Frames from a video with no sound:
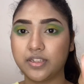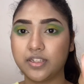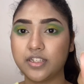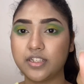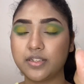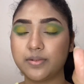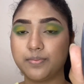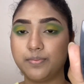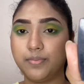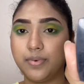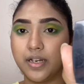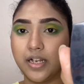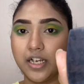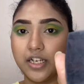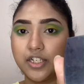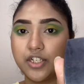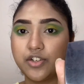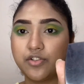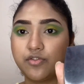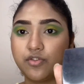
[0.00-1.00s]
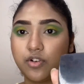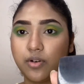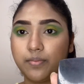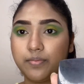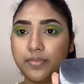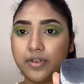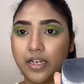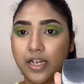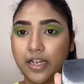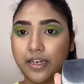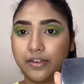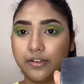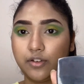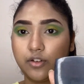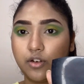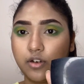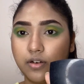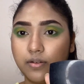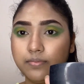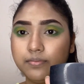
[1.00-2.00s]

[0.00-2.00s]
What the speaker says: this blush from Lancome